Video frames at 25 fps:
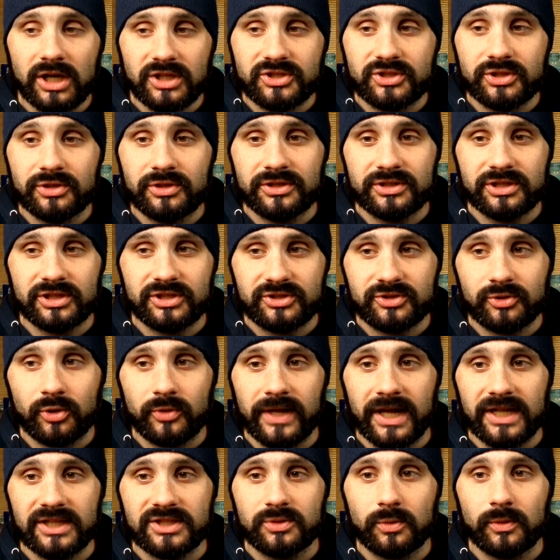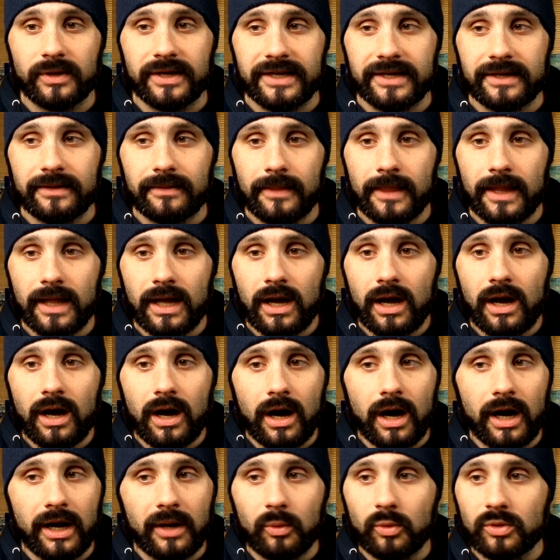soon as I saw that tweet,
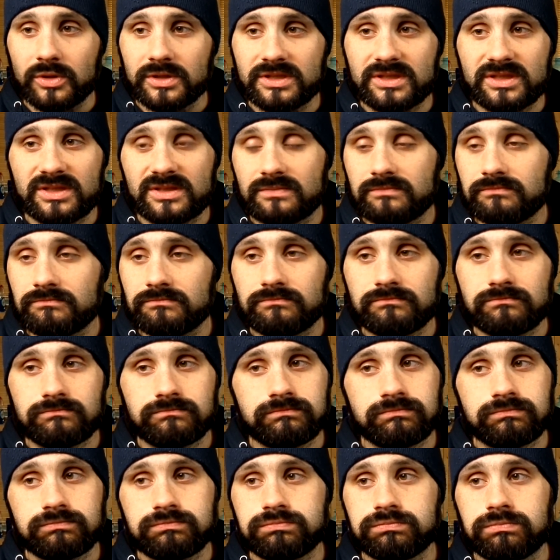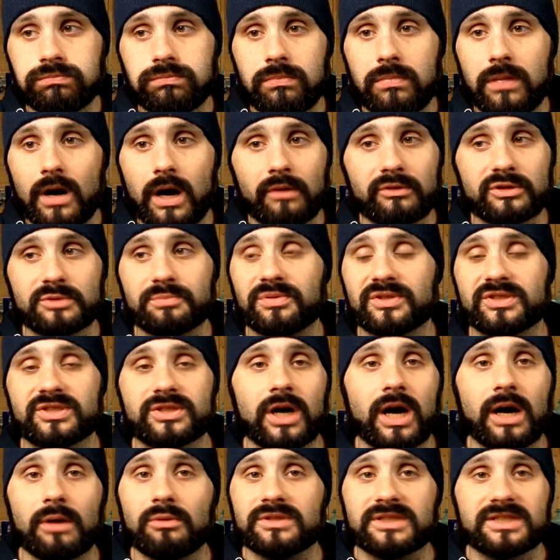I was
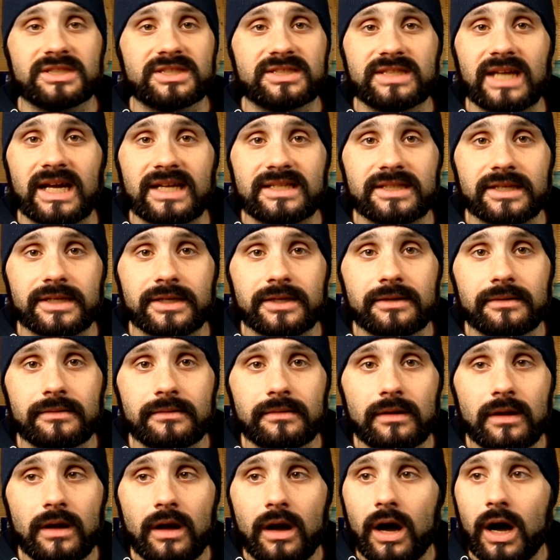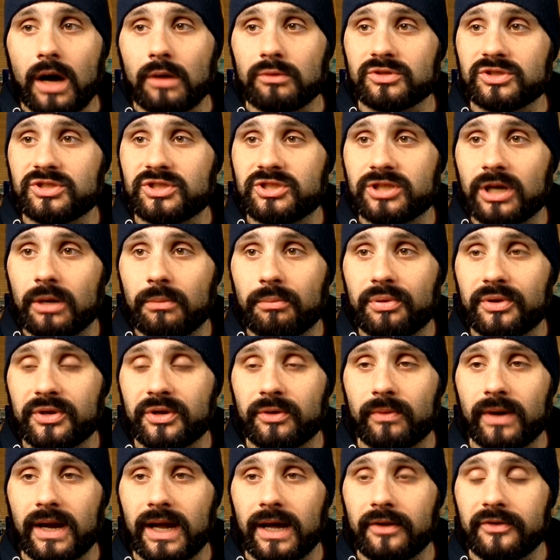ecstatic. I was jumping
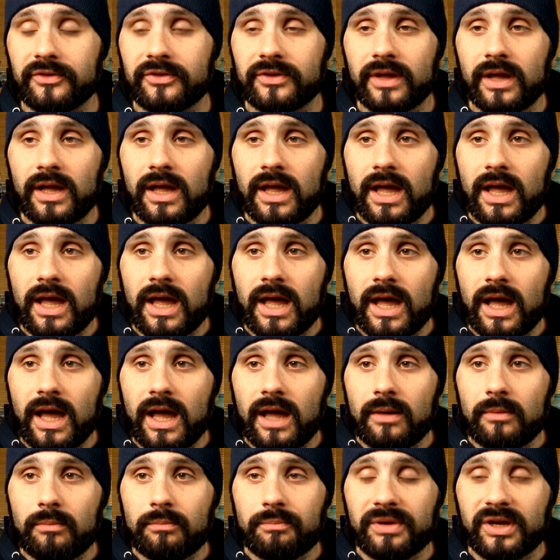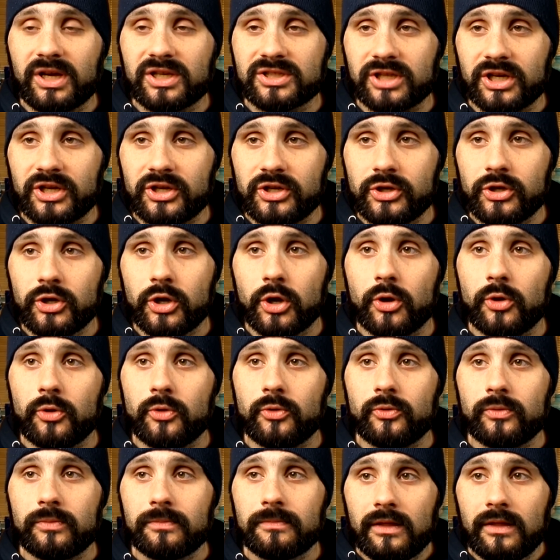around because I
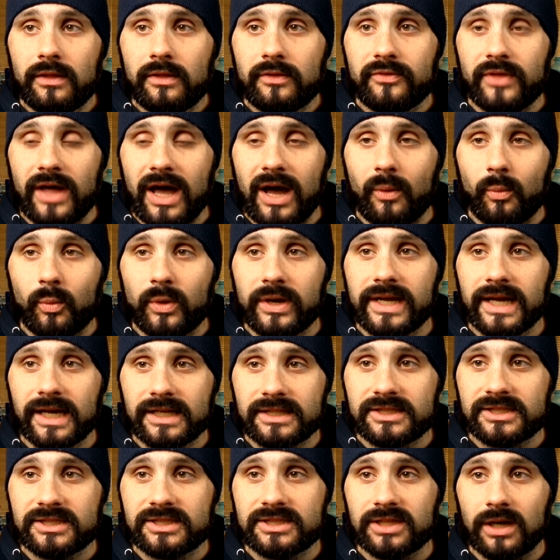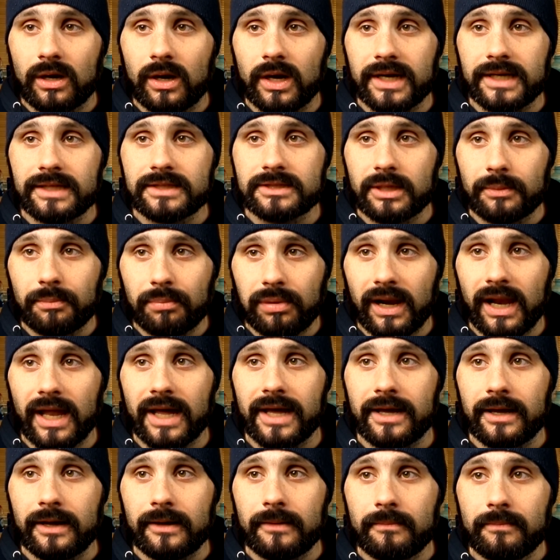knew that we had signed a
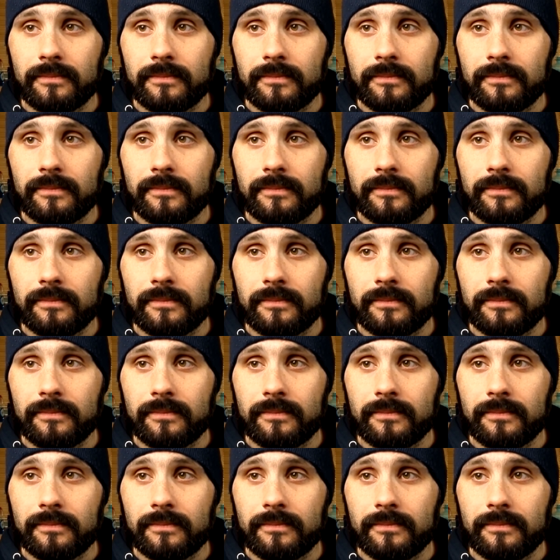player